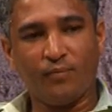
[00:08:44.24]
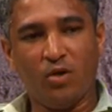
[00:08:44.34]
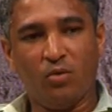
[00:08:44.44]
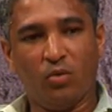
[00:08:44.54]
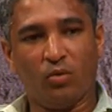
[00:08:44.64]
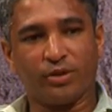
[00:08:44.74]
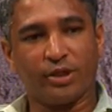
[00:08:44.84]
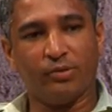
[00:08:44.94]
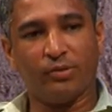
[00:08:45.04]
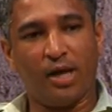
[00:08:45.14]

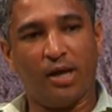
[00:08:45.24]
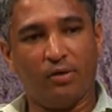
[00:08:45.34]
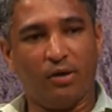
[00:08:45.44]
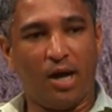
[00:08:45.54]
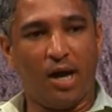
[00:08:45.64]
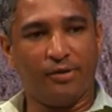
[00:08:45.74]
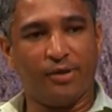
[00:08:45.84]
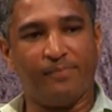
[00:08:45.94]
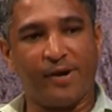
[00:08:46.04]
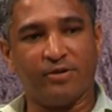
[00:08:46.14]
also the
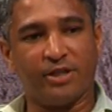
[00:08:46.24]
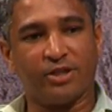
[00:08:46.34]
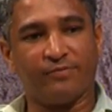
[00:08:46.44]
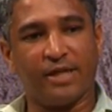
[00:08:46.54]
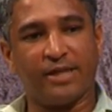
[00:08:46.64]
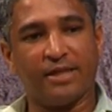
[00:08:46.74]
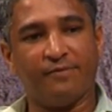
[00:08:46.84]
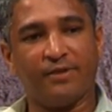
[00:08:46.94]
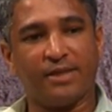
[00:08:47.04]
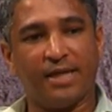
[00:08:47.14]
process of getting the
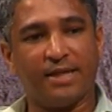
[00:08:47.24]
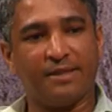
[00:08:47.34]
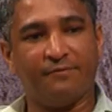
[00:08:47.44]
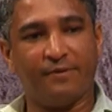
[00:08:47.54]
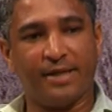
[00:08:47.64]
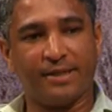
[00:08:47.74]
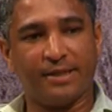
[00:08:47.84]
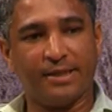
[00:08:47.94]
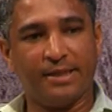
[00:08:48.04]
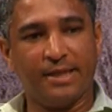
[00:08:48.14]
Fidelity Fund.
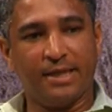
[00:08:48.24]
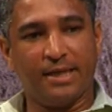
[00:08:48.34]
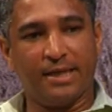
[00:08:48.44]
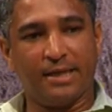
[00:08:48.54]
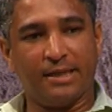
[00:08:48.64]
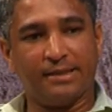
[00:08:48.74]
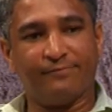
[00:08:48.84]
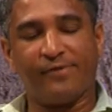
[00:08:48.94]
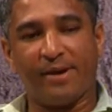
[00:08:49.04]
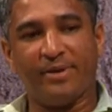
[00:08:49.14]

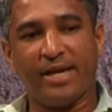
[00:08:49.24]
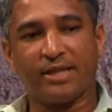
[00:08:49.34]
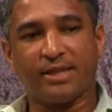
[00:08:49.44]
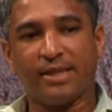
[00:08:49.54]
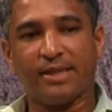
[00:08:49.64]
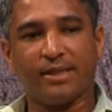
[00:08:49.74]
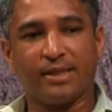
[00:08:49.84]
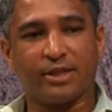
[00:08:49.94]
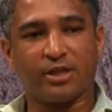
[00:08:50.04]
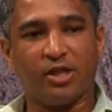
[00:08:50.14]
From next year,
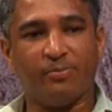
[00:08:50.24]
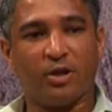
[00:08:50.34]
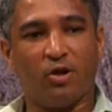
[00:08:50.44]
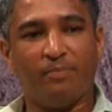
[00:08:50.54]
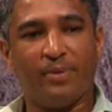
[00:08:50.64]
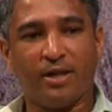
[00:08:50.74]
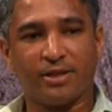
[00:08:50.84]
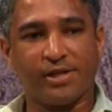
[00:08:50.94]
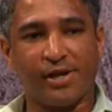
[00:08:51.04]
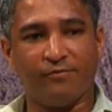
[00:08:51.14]
it's going to be
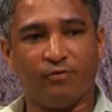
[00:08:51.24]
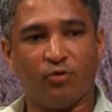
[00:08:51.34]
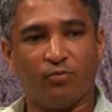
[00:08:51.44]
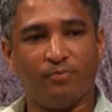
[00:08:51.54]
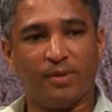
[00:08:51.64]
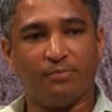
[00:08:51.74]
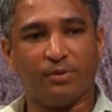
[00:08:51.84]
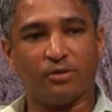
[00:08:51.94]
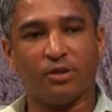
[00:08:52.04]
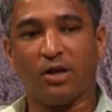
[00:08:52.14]
compulsory for
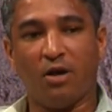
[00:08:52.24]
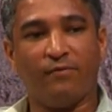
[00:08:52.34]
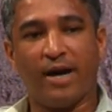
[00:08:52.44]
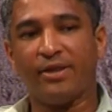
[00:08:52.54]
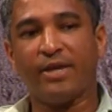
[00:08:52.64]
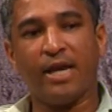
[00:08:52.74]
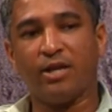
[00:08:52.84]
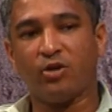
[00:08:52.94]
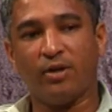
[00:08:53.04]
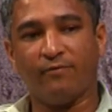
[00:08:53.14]
people to go via the
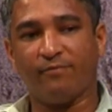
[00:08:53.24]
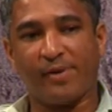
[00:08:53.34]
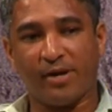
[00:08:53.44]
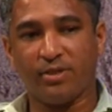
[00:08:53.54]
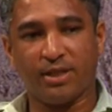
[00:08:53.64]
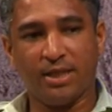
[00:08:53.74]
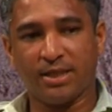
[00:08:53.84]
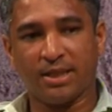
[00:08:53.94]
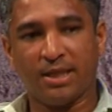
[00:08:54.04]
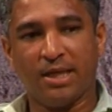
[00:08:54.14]
NQF
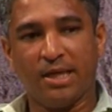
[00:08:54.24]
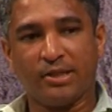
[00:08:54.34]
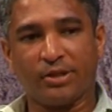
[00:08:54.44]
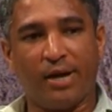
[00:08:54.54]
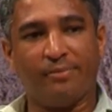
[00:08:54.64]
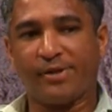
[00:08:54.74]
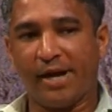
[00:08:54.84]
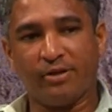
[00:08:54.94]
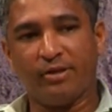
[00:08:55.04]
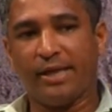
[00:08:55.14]
process. So I'm
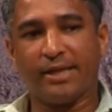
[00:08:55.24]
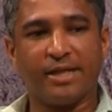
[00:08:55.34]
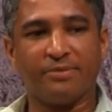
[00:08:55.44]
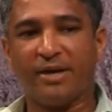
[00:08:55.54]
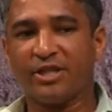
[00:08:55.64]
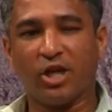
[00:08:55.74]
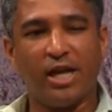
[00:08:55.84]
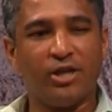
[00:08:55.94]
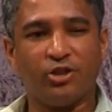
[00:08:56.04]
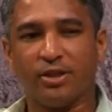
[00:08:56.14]
trying to get as much
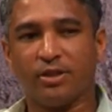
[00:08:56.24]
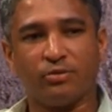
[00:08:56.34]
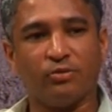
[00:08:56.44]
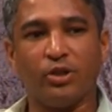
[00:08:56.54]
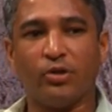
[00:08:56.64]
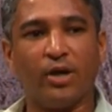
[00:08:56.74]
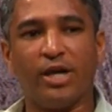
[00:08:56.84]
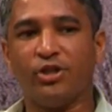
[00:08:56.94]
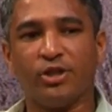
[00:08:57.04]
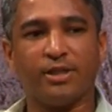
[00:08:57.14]
agents and new
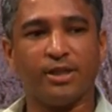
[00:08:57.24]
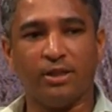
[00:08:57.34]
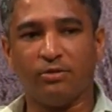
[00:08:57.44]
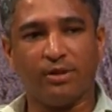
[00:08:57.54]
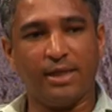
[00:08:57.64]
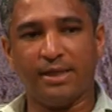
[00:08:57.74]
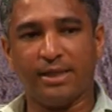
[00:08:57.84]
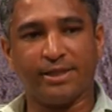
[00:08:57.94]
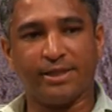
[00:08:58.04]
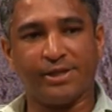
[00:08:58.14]
agents into the
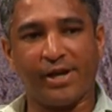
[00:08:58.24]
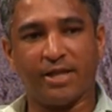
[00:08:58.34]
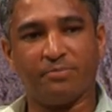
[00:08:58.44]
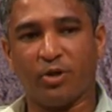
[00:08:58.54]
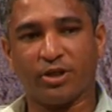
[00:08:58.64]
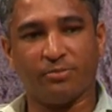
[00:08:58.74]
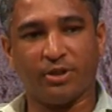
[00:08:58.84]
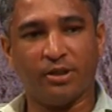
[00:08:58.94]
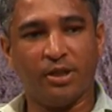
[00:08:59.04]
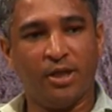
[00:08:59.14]
industry as
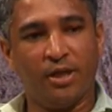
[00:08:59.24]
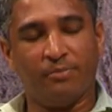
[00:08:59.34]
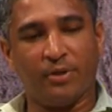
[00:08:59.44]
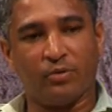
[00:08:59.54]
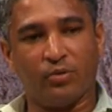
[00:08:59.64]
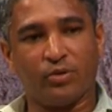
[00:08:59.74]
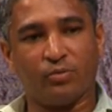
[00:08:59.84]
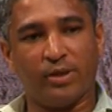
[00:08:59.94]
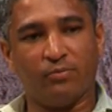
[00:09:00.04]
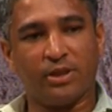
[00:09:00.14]
possible, because
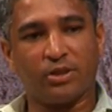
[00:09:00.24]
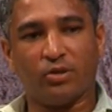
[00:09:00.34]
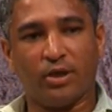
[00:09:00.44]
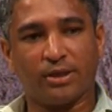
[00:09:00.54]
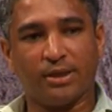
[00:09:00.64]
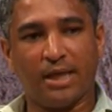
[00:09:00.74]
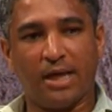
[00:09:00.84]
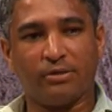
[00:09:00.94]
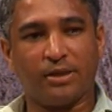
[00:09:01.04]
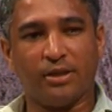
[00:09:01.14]
when we started
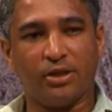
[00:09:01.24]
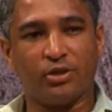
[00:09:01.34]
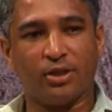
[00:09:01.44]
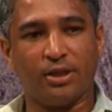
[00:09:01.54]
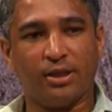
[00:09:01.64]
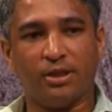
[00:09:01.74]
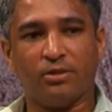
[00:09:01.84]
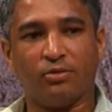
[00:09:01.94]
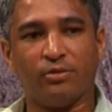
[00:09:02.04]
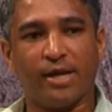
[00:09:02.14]
out initially in
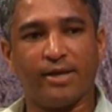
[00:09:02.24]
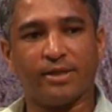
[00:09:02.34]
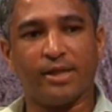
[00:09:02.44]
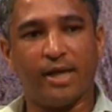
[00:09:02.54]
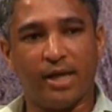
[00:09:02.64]
2008,